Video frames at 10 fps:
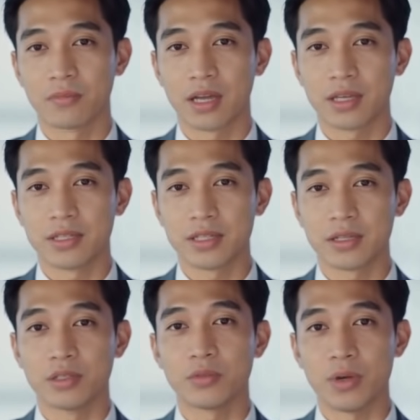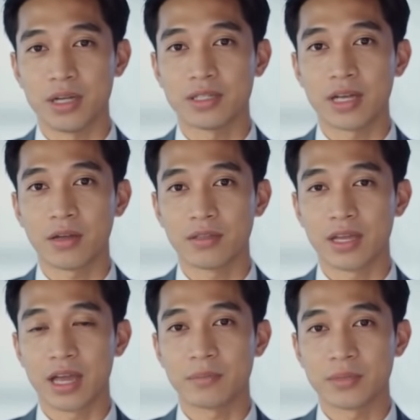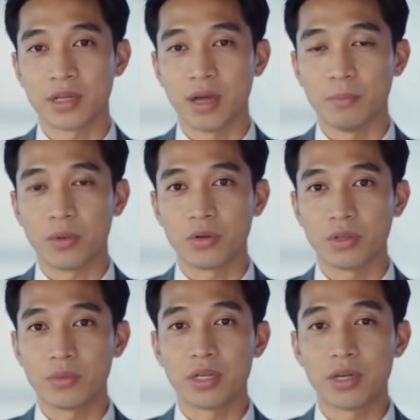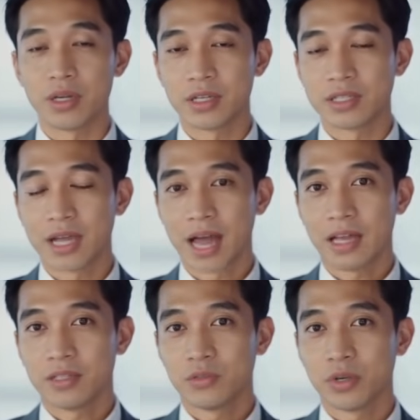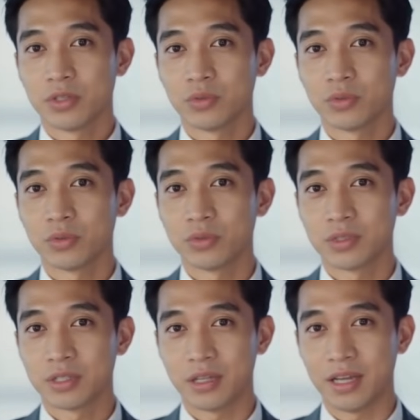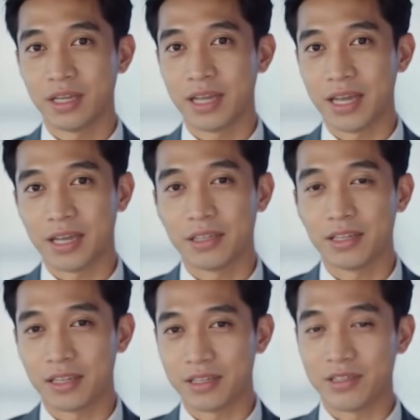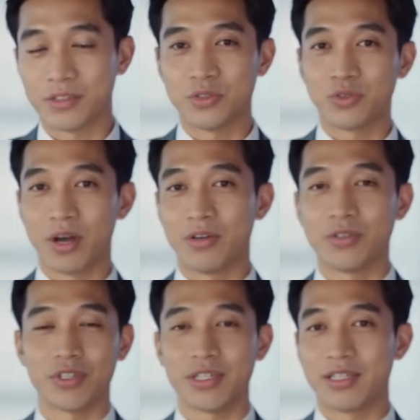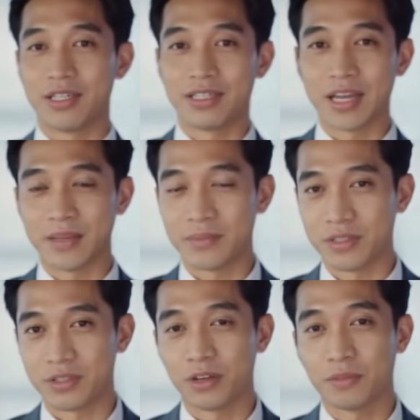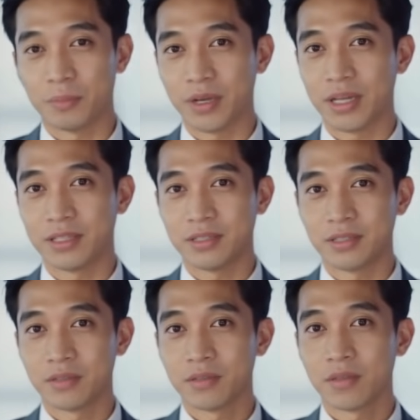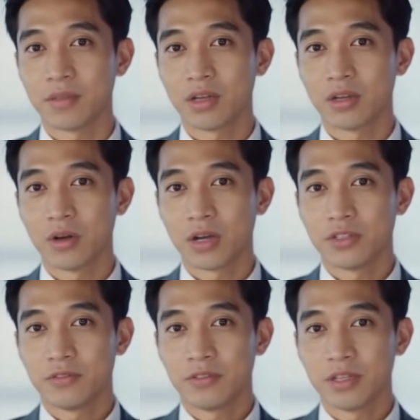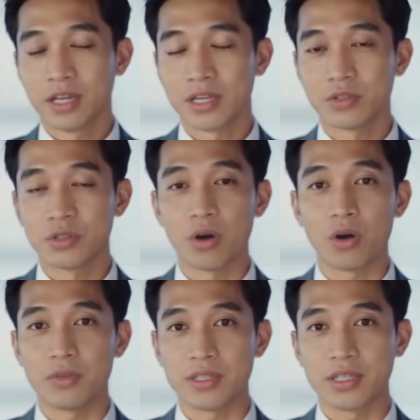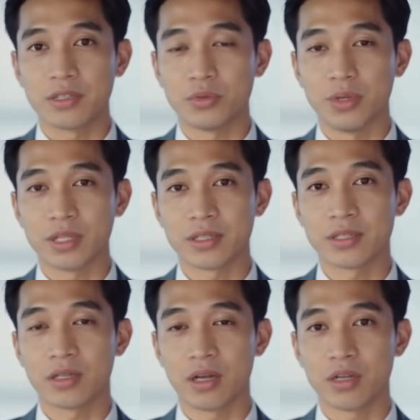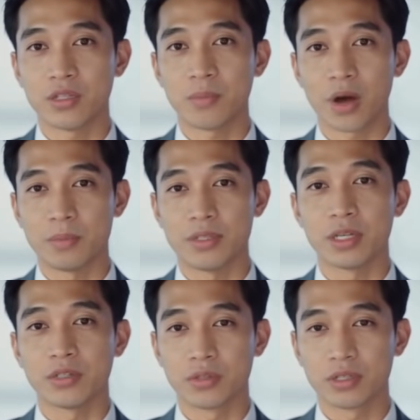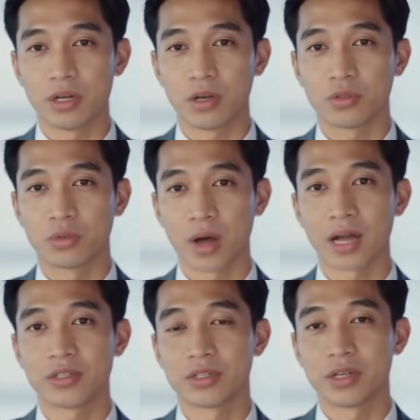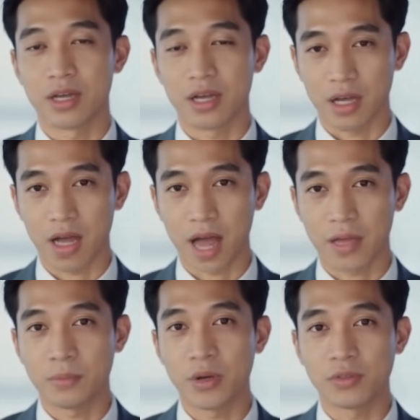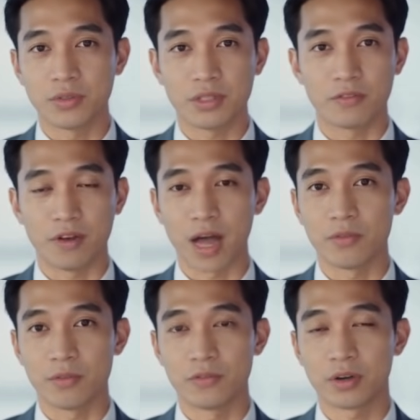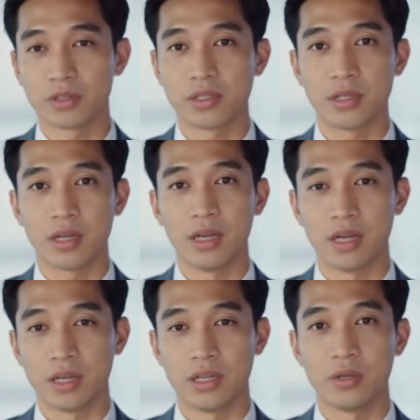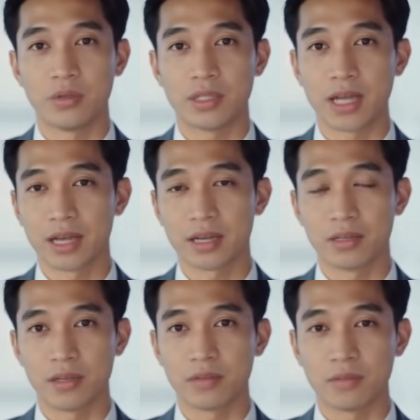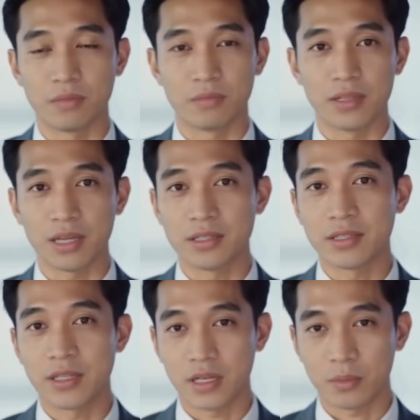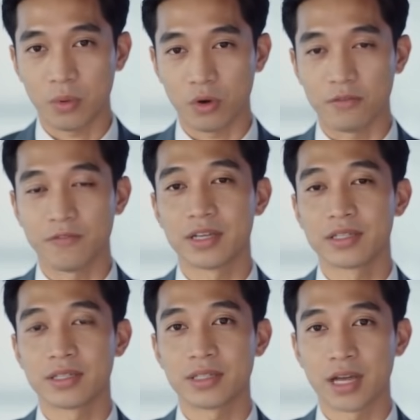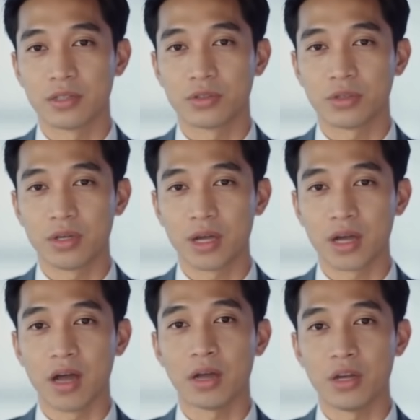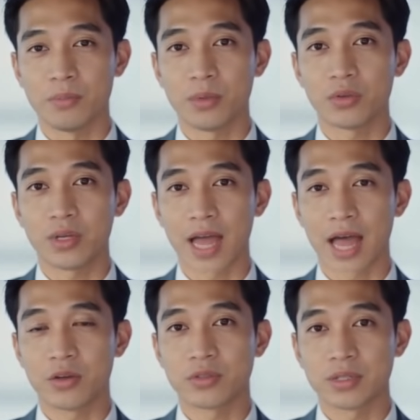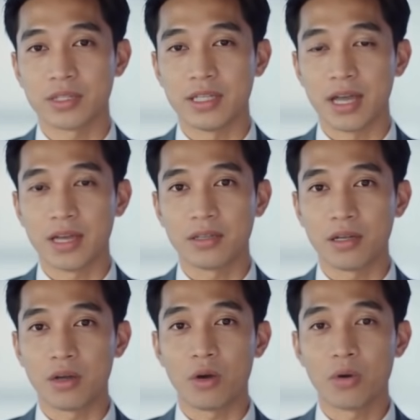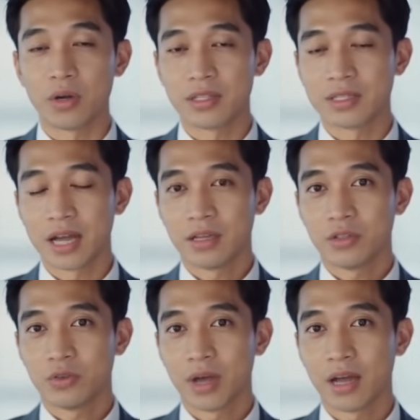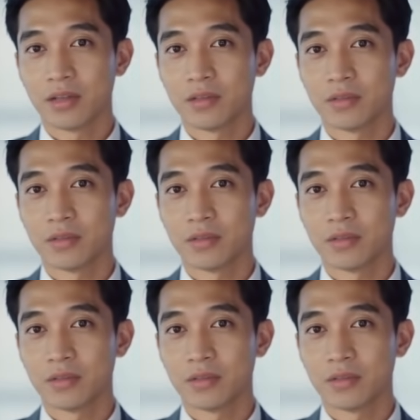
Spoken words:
Consider the rare solid names, but only with clear size and risk rules. Kit and strong logistics names deserve a place. Caution for niche or overseas REITs. Small positions, close watch. I'd build for survival first, yield second. That's the Singapore investor's edge. Are you building a house on sand or on solid ground?